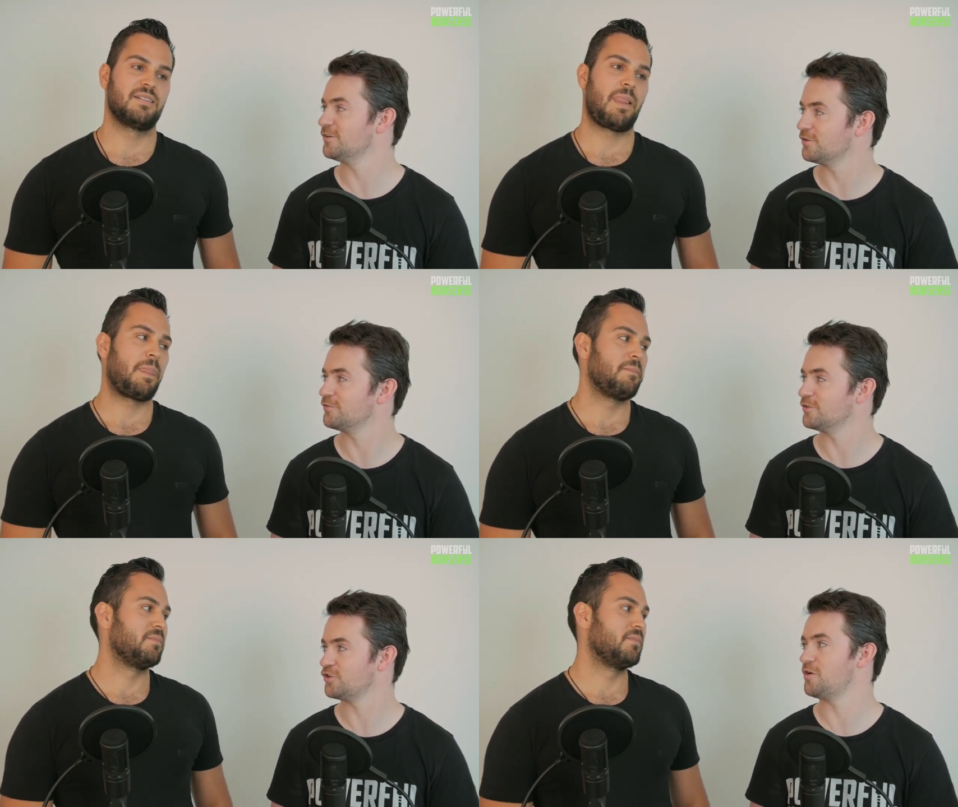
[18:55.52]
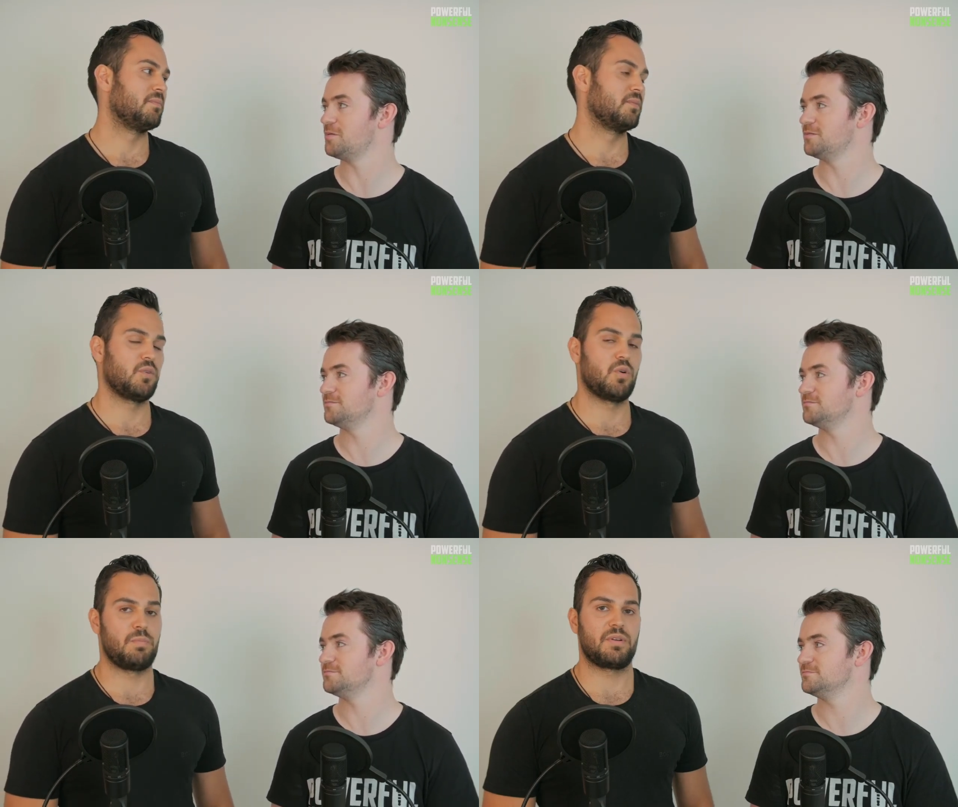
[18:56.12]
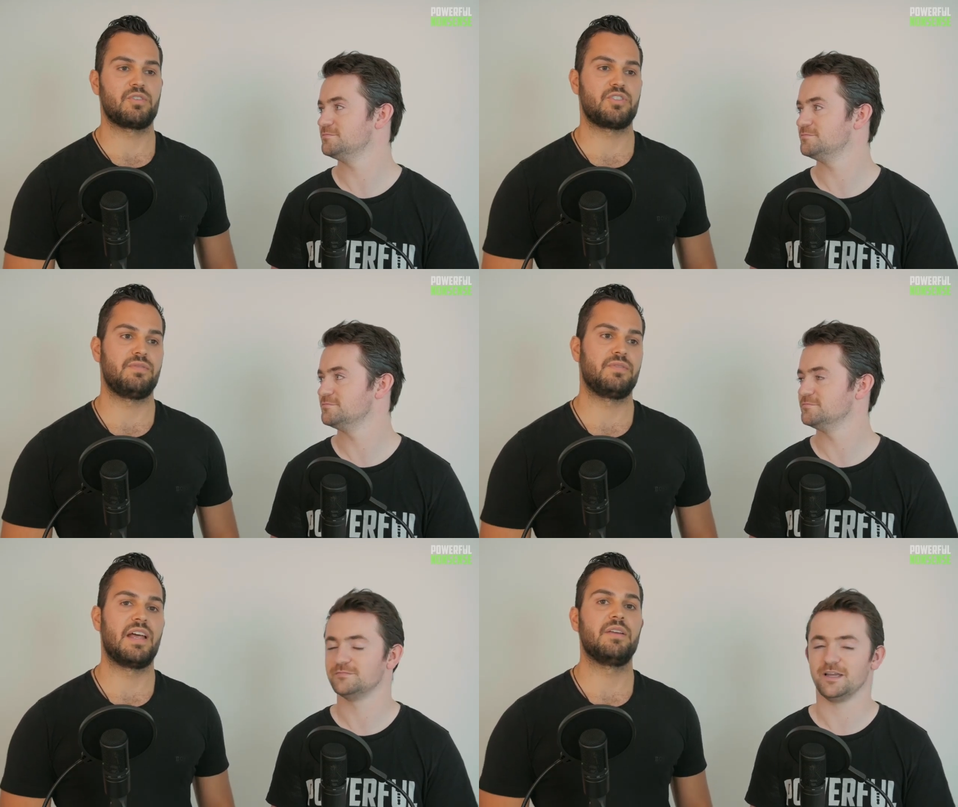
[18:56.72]
Speaker 1: to look for a job?
Speaker 2: Or because
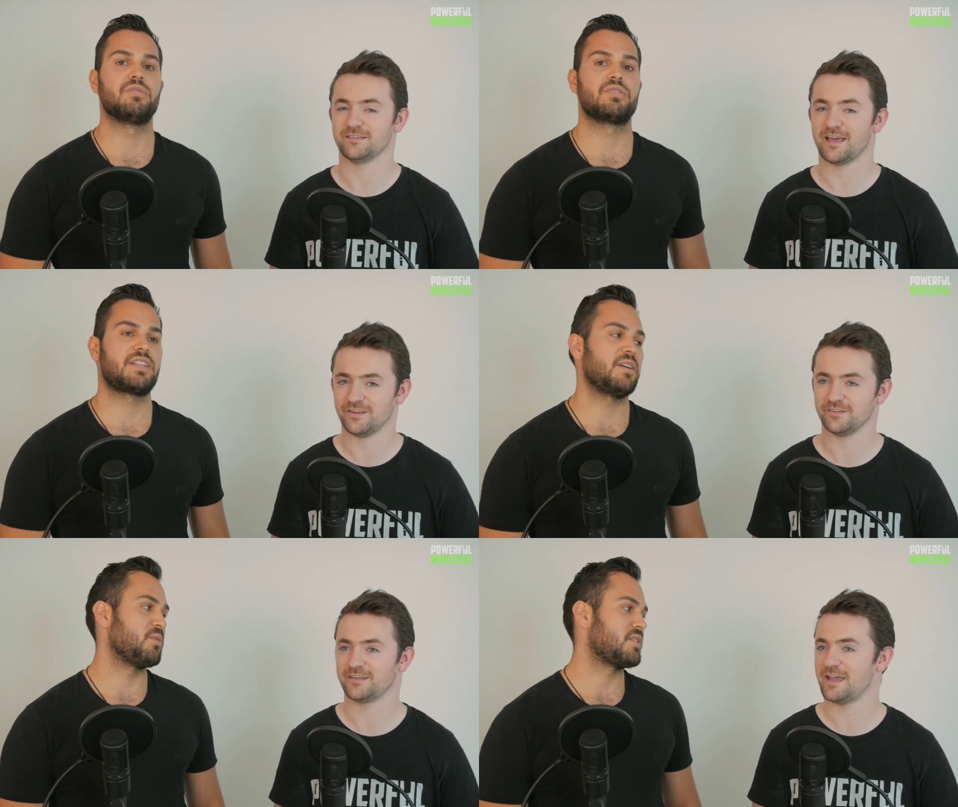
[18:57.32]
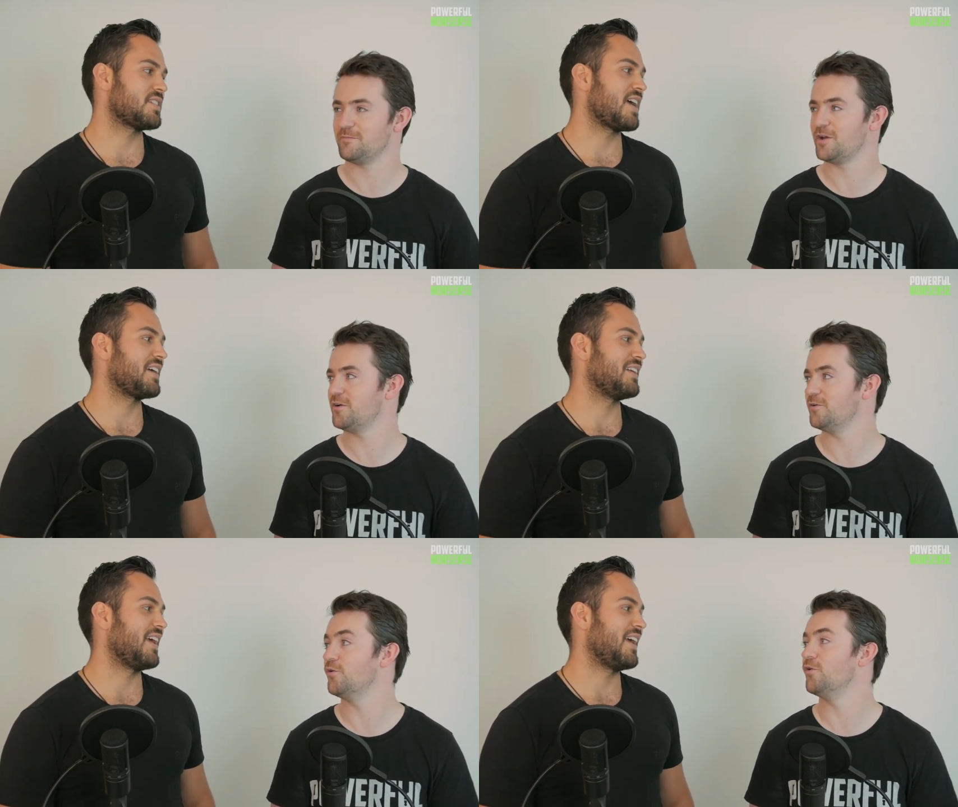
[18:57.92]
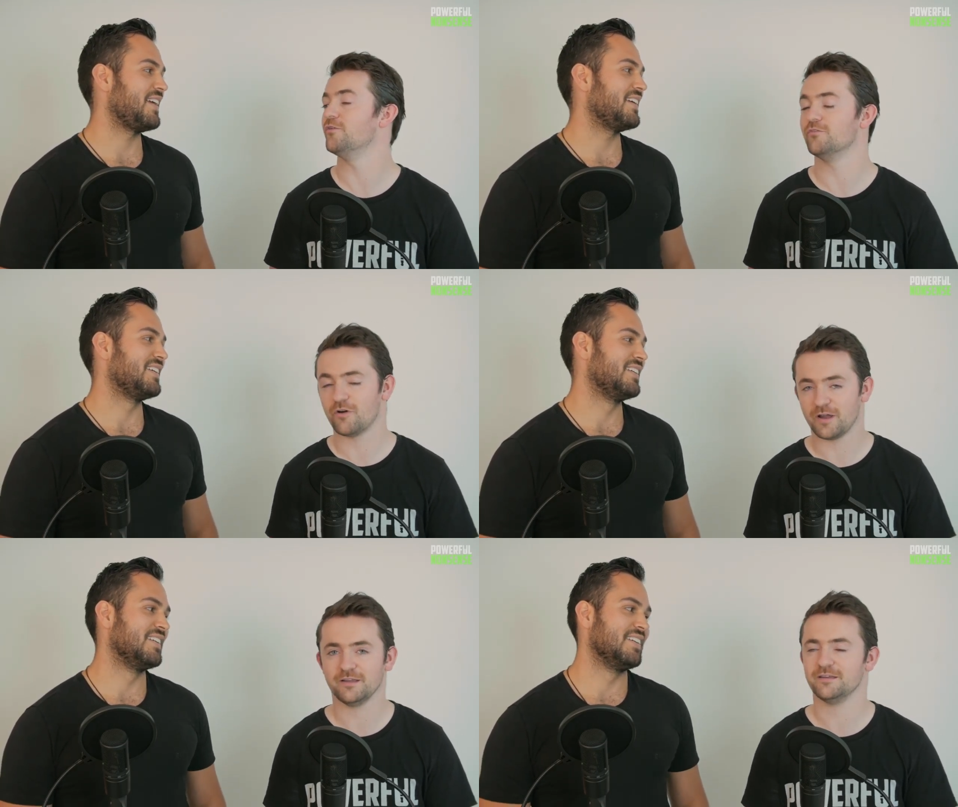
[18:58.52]
you've
Speaker 1: let is your skills your stagnate?
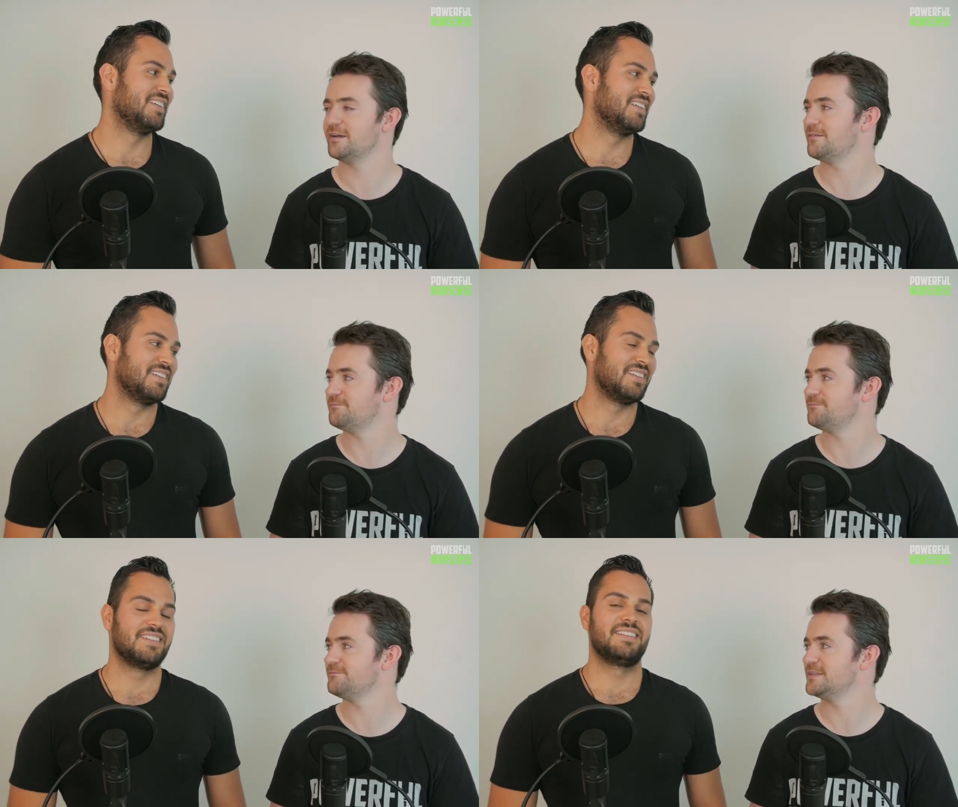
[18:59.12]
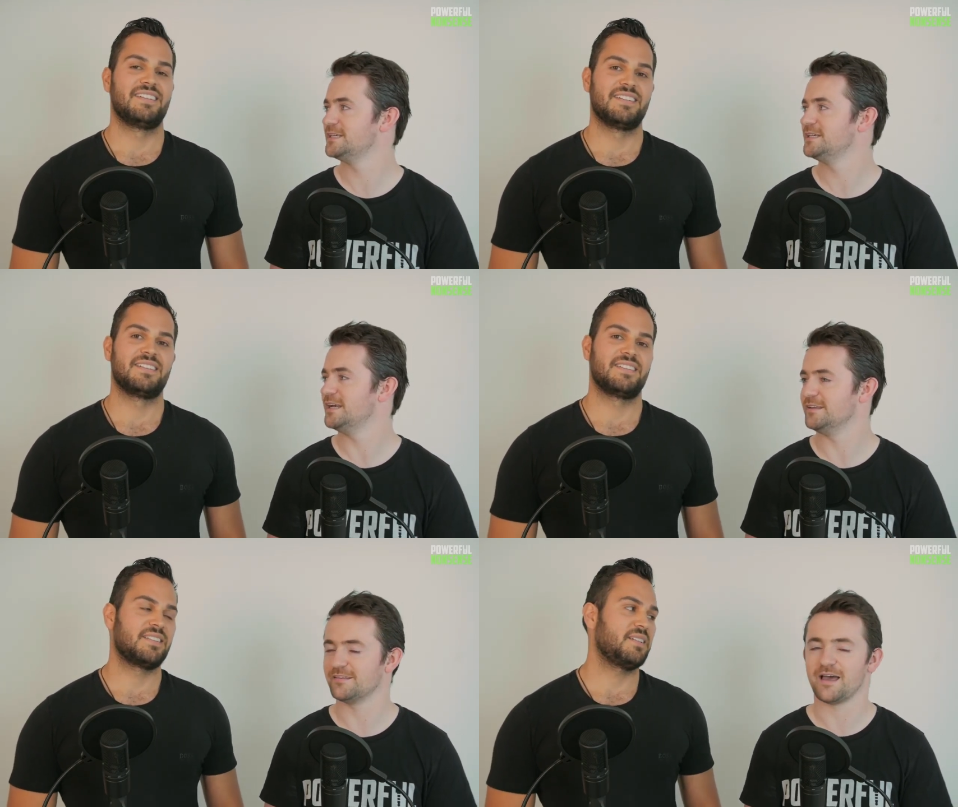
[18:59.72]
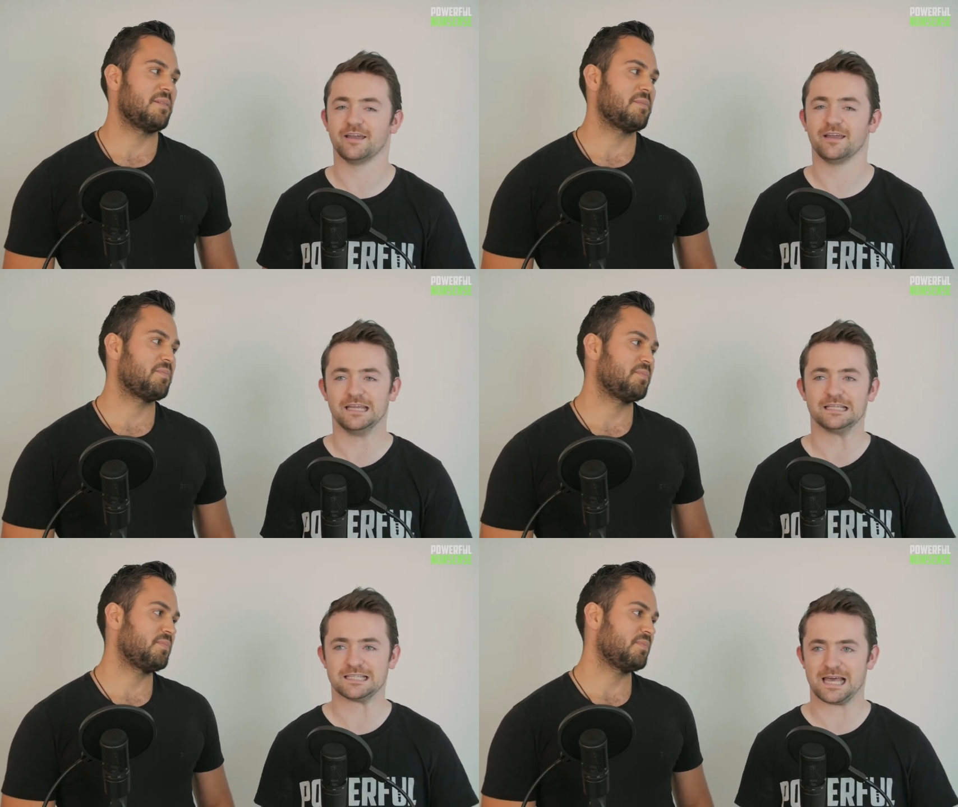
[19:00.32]
Right, yeah. Is that
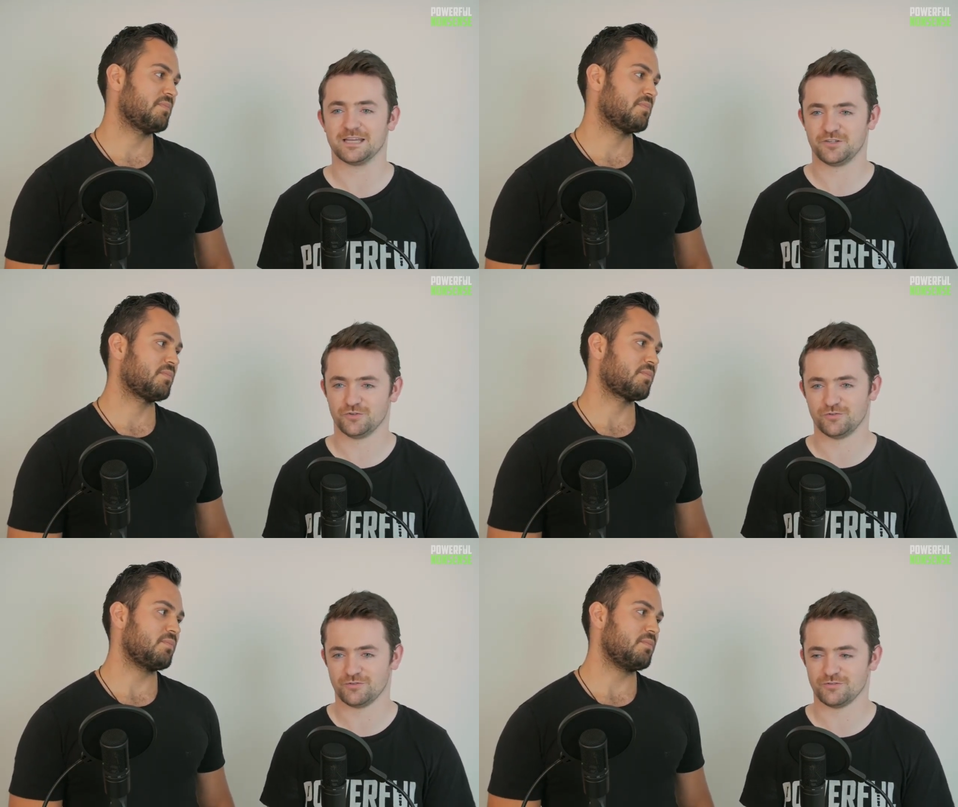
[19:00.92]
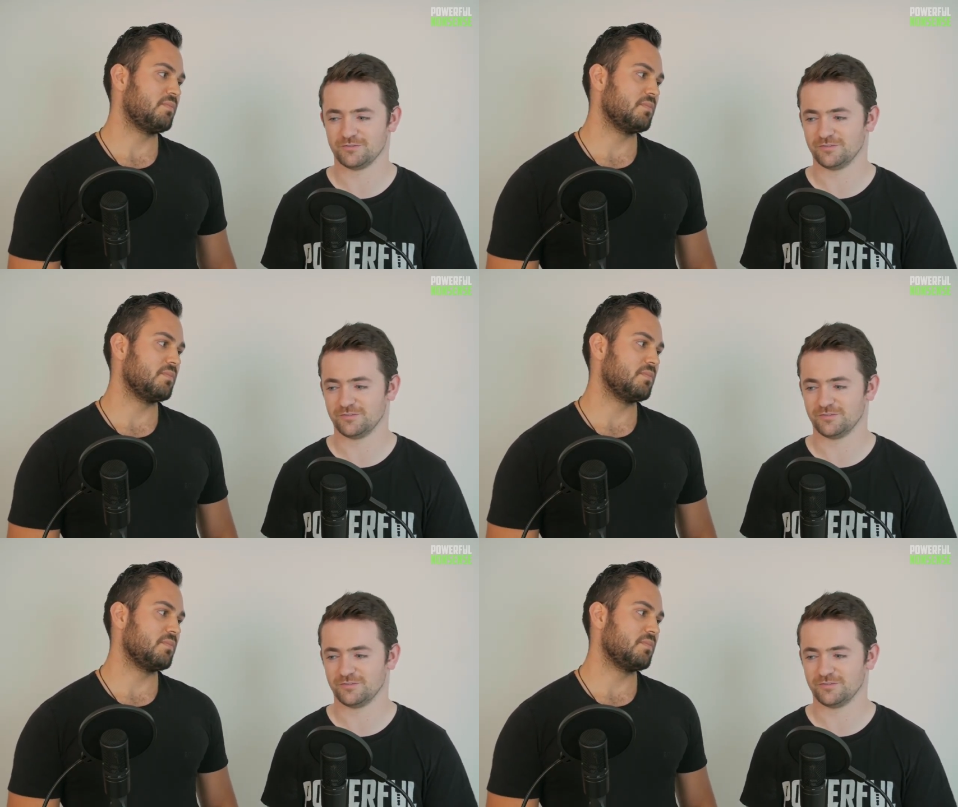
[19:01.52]
is that your